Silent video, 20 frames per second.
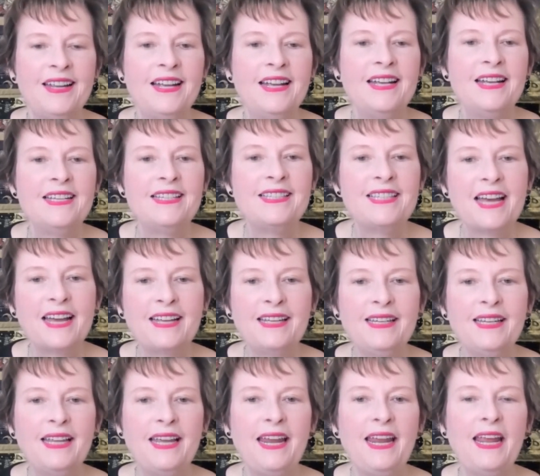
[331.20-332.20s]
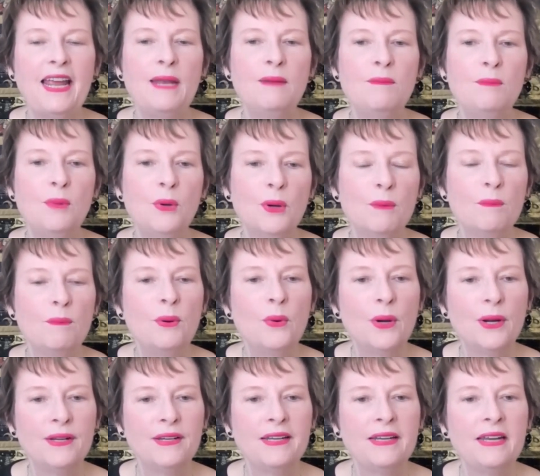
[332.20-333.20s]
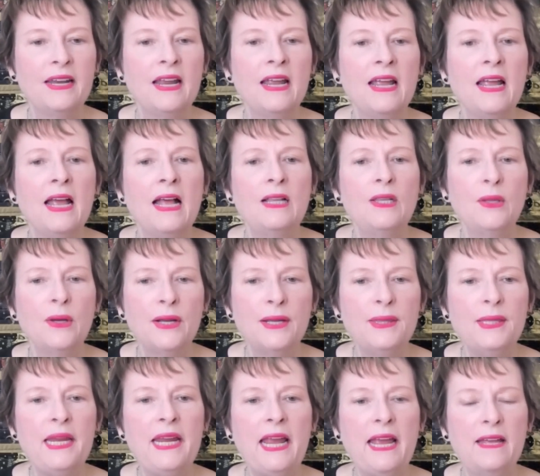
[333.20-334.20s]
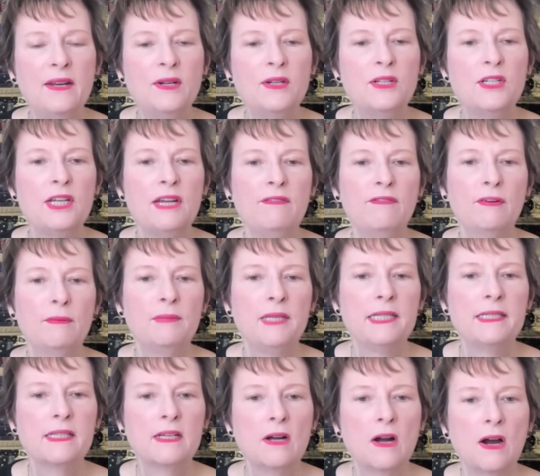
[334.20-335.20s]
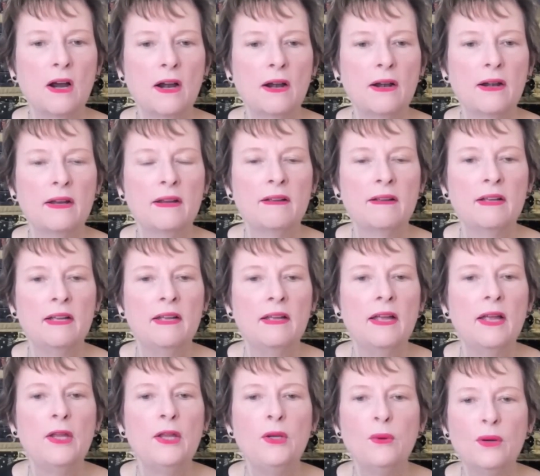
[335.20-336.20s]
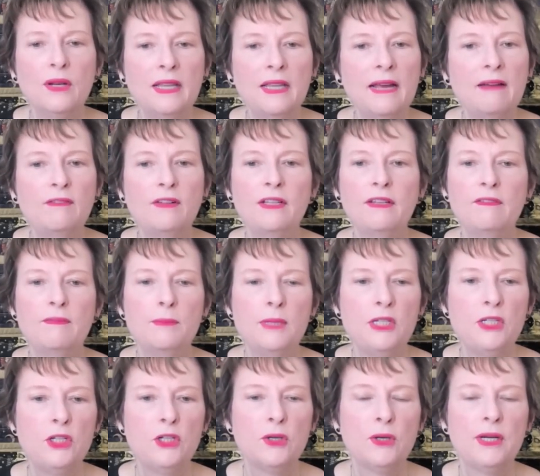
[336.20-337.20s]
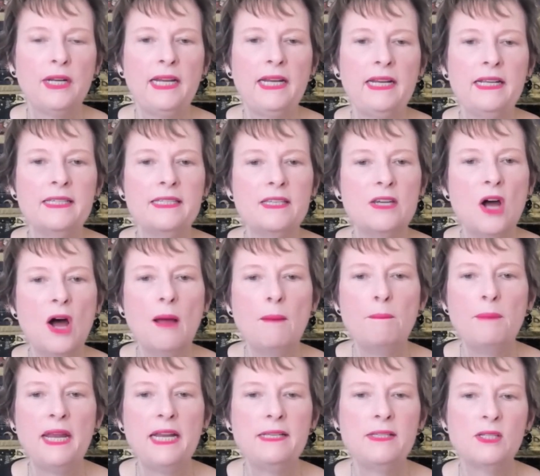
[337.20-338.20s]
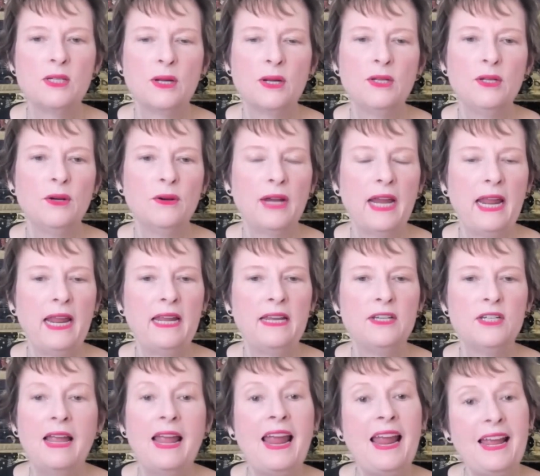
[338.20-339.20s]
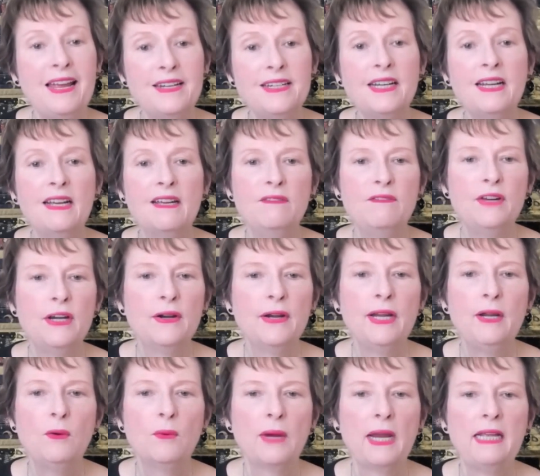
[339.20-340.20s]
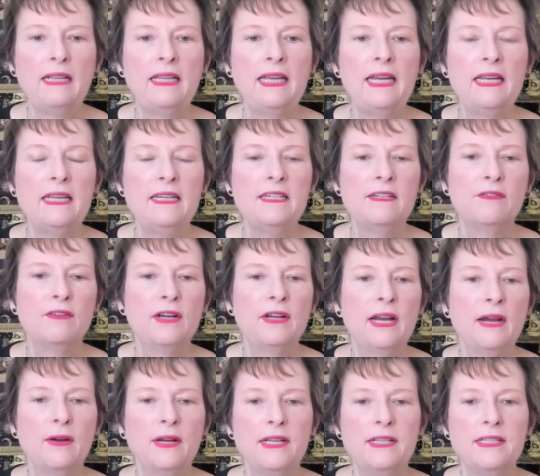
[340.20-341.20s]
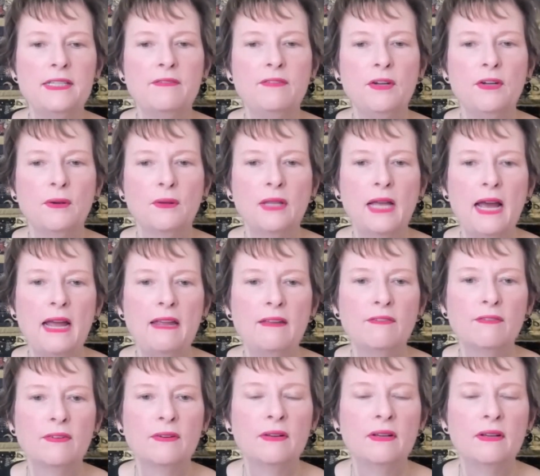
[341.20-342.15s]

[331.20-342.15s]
Secondly, and more important, look at the energy from this card. Your level of maturity is not based on your age, and it can vary greatly in different areas of your life.